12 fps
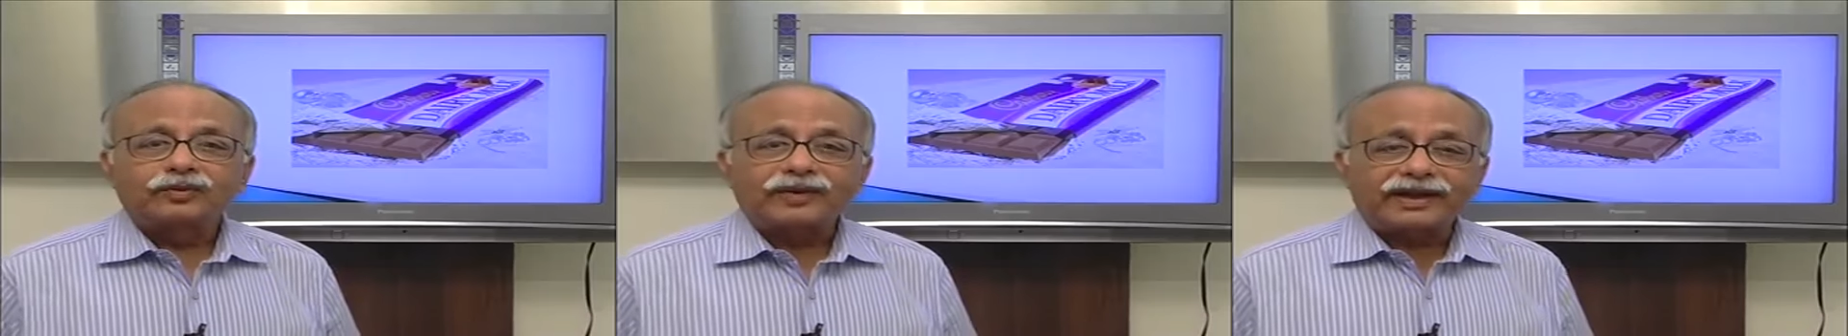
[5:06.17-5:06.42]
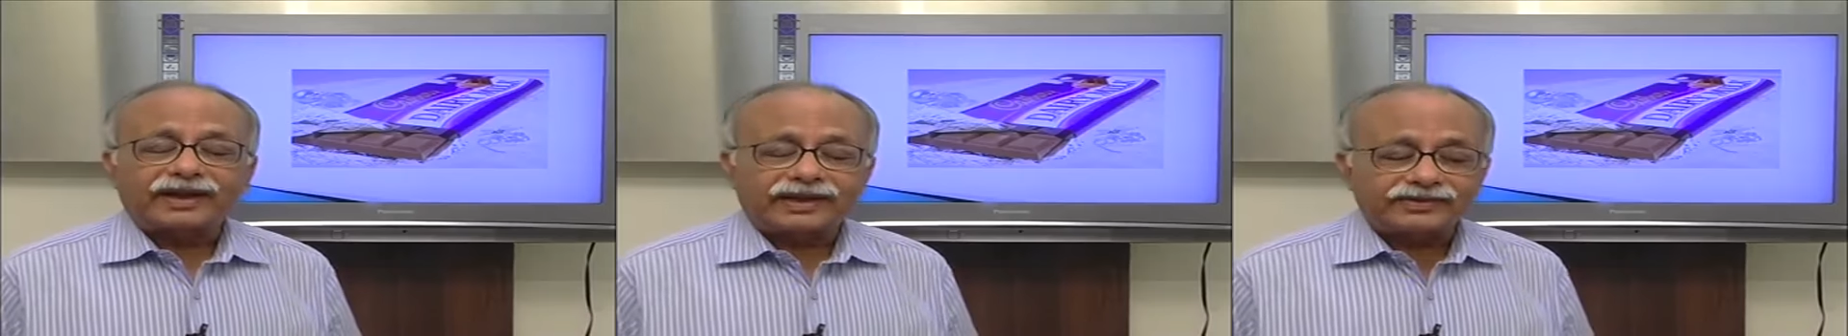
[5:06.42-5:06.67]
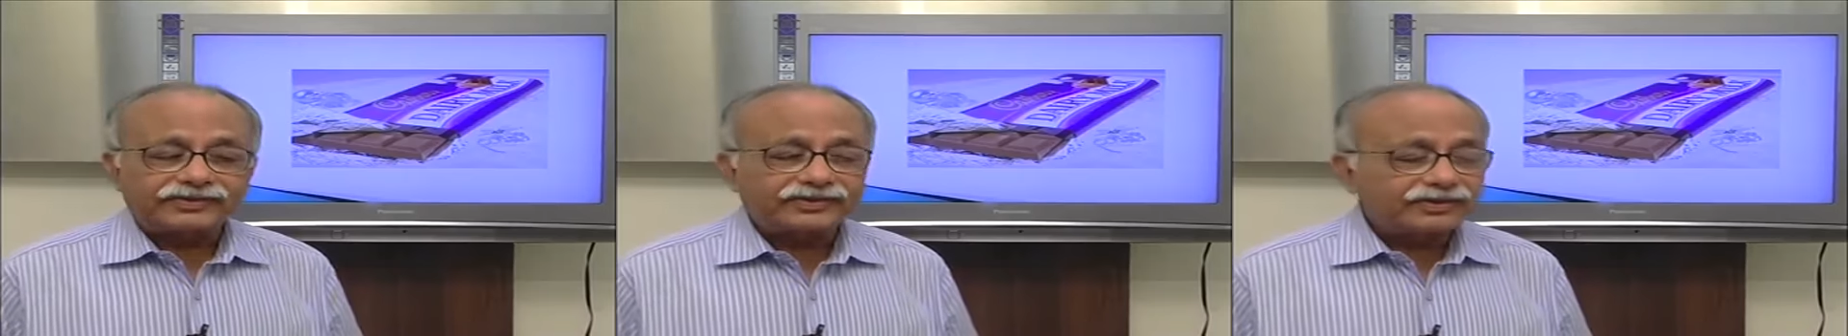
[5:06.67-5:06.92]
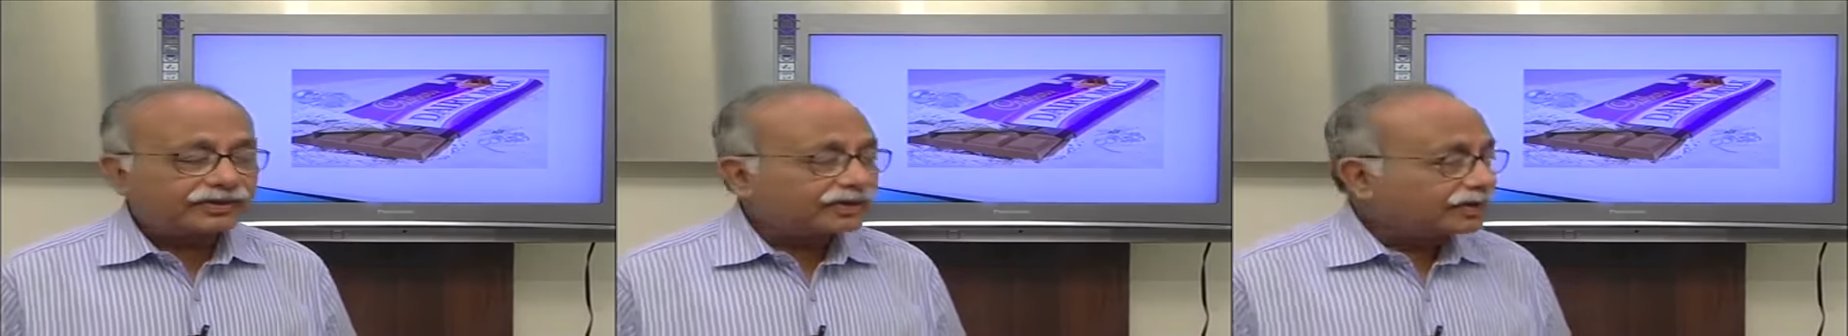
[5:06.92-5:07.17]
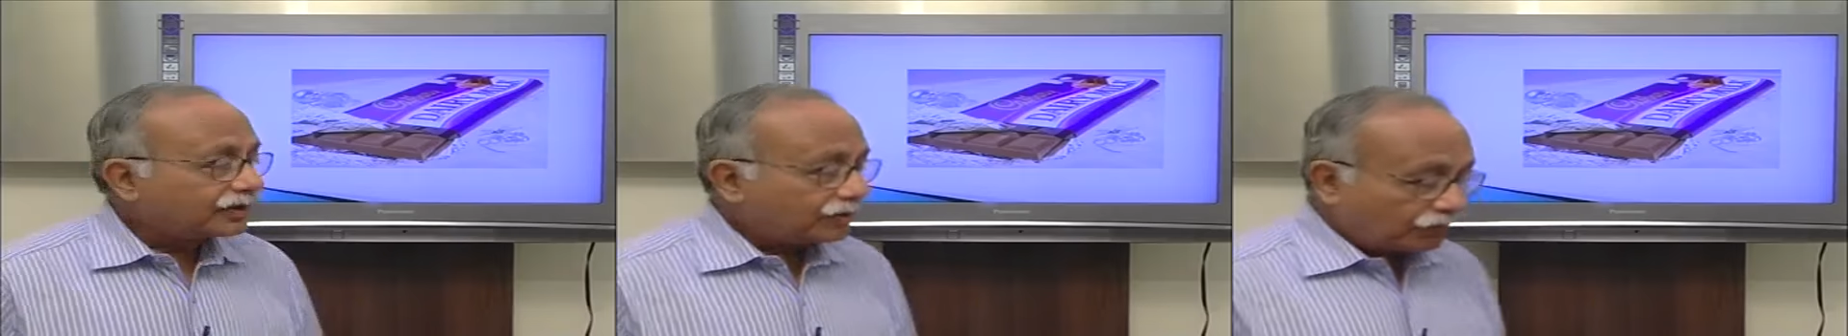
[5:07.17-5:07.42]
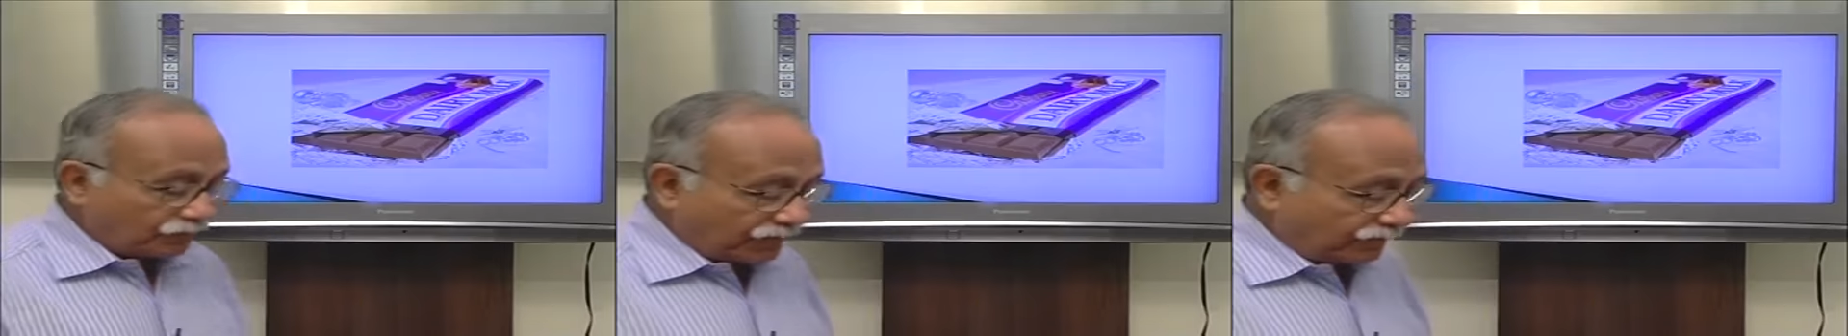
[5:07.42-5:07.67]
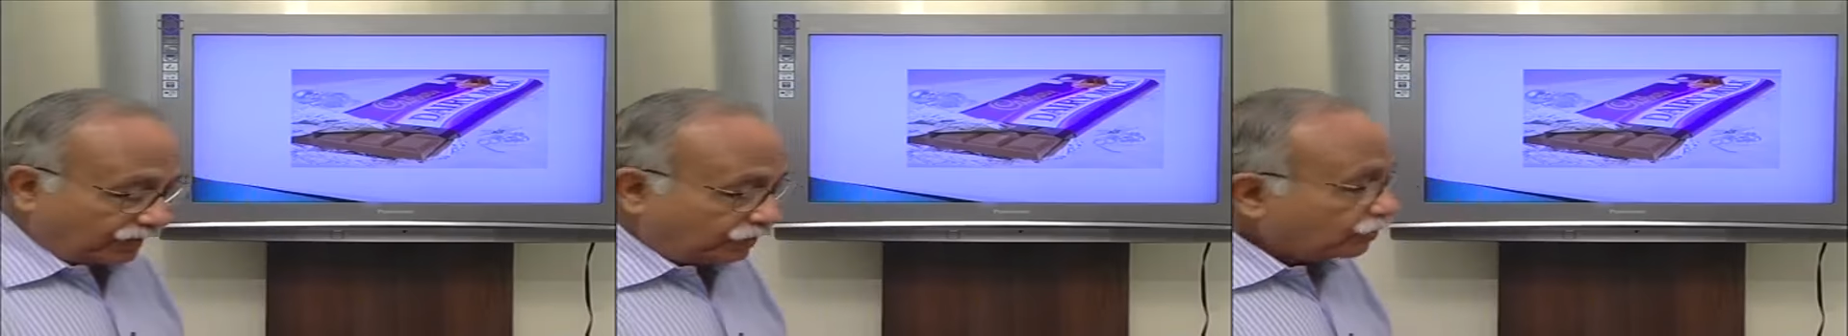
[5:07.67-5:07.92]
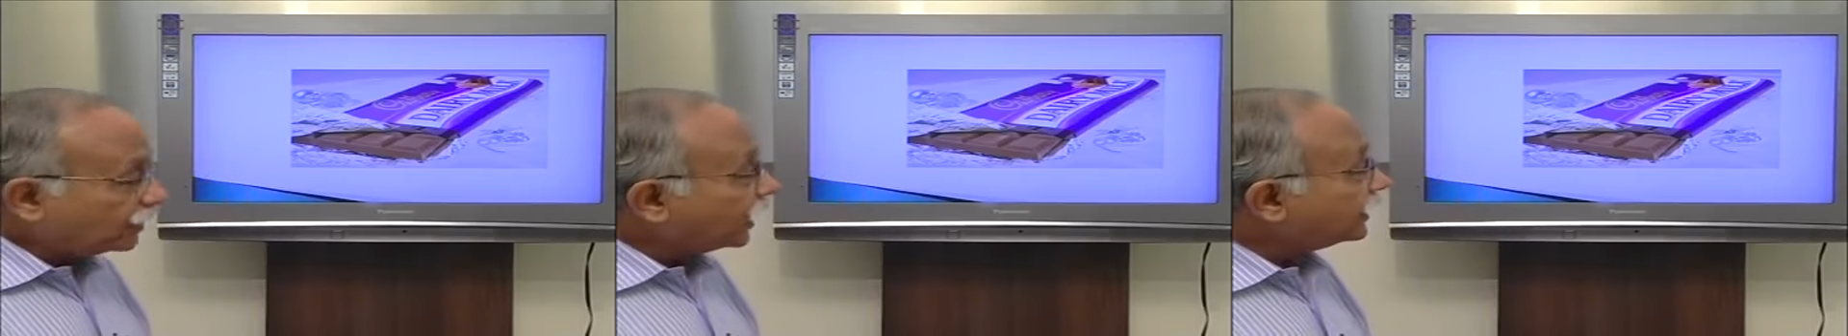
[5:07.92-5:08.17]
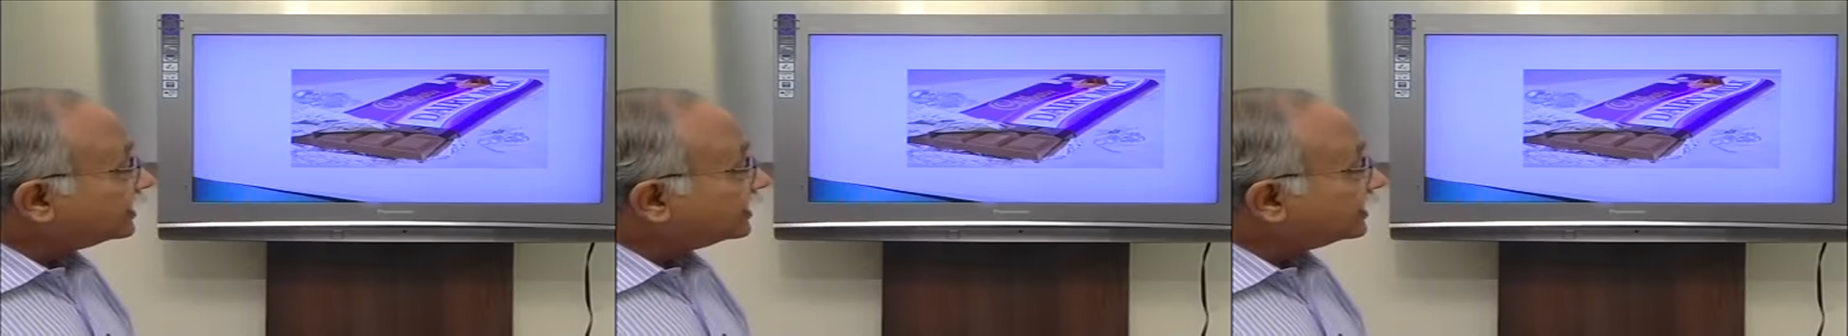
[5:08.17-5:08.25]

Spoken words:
Whereas when we look